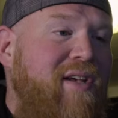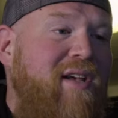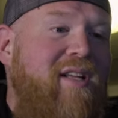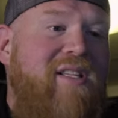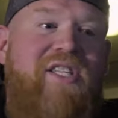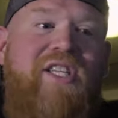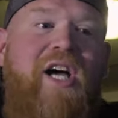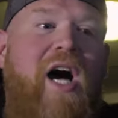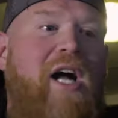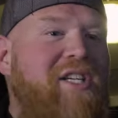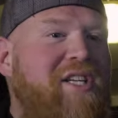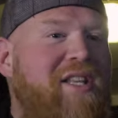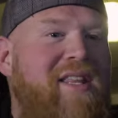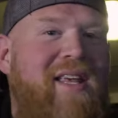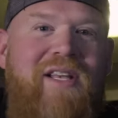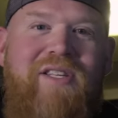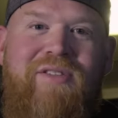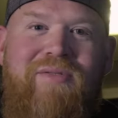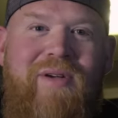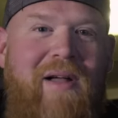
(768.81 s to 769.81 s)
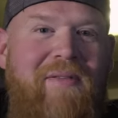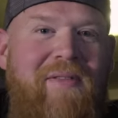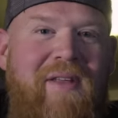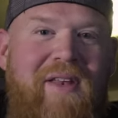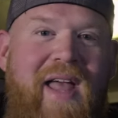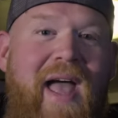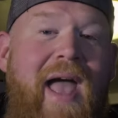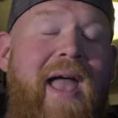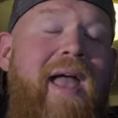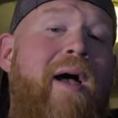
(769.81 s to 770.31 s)
to touch things throughout the
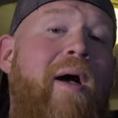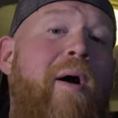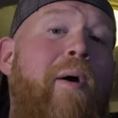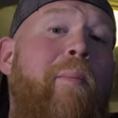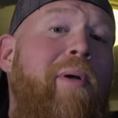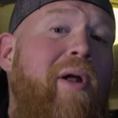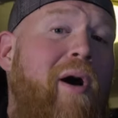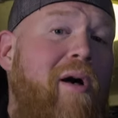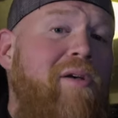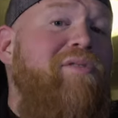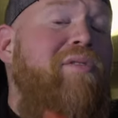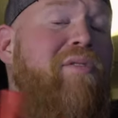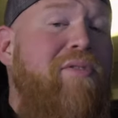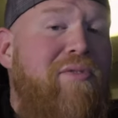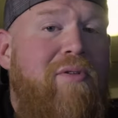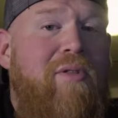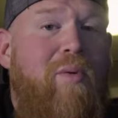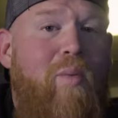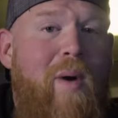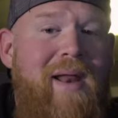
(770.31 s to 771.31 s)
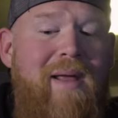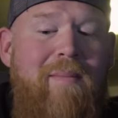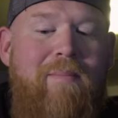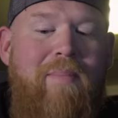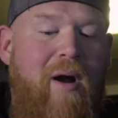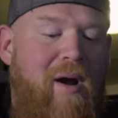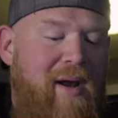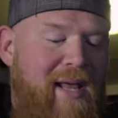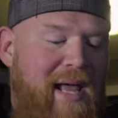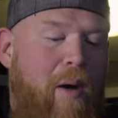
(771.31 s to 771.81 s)
day, but also through the wedding
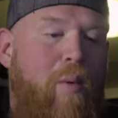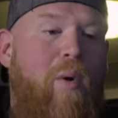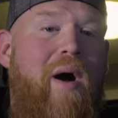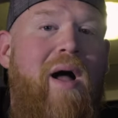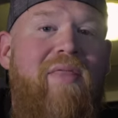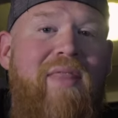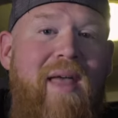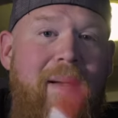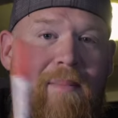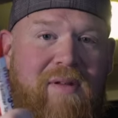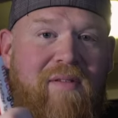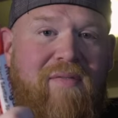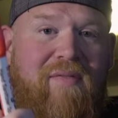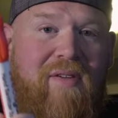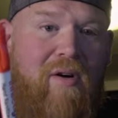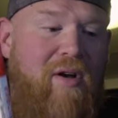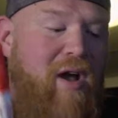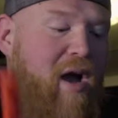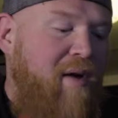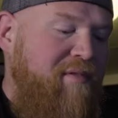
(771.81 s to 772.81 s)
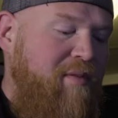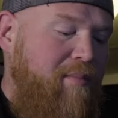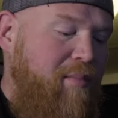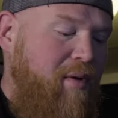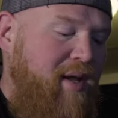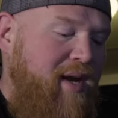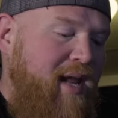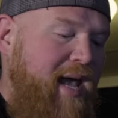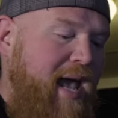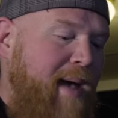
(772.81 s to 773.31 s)
party. I want them to feel
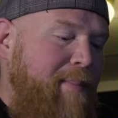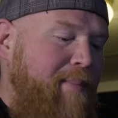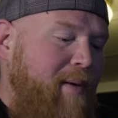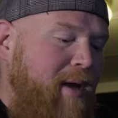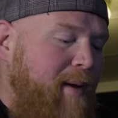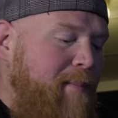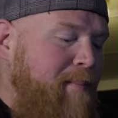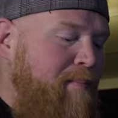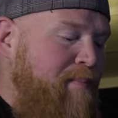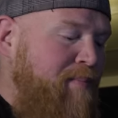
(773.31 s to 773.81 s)
comfortable and happy.